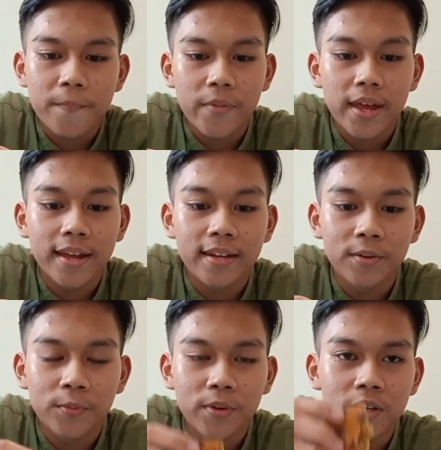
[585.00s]

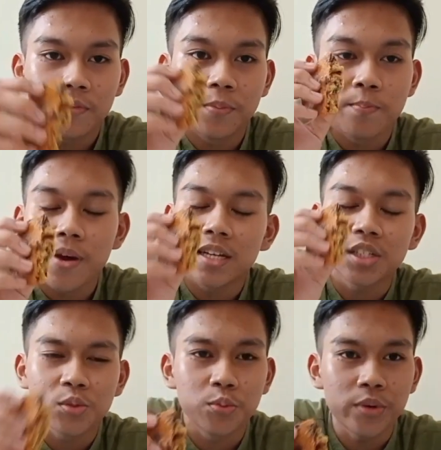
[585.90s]
And one of the
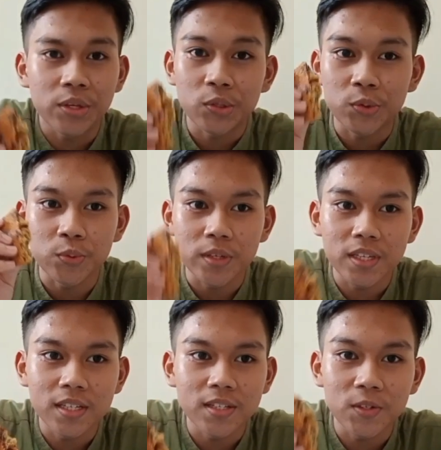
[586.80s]
best way to
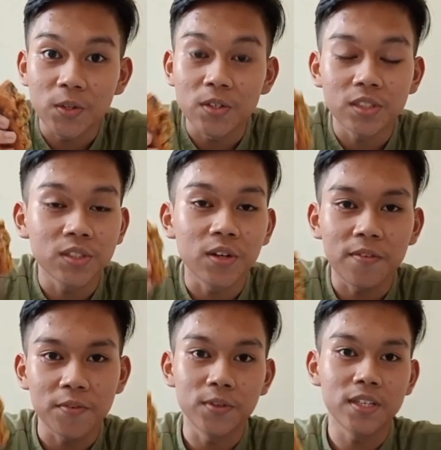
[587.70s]
eat your
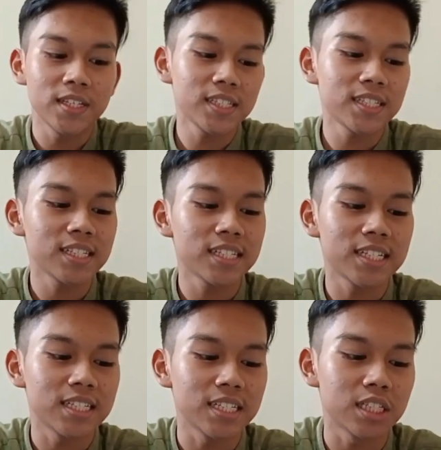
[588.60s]
soft cookies
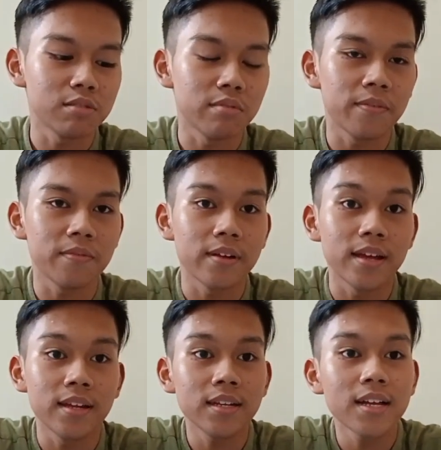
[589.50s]
is with
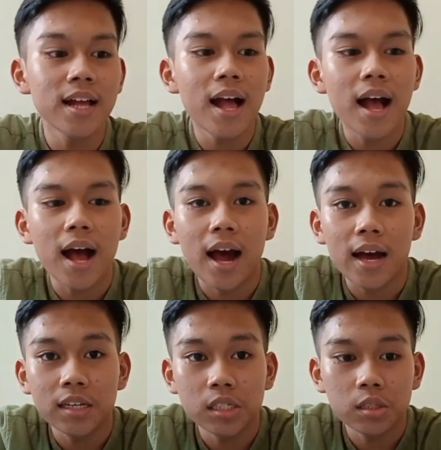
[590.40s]
an
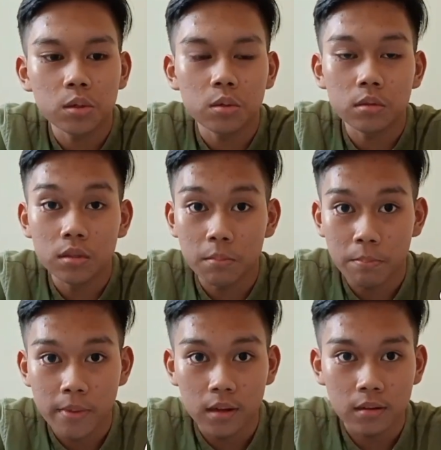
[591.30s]
ice cold
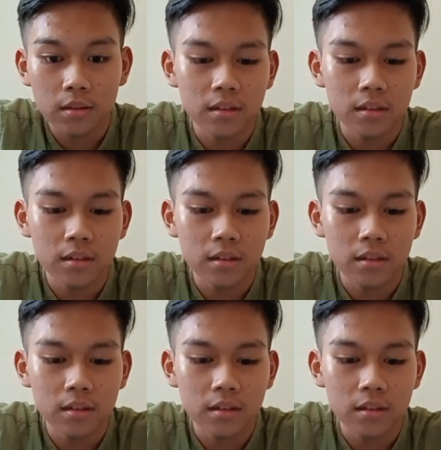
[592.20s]
milk.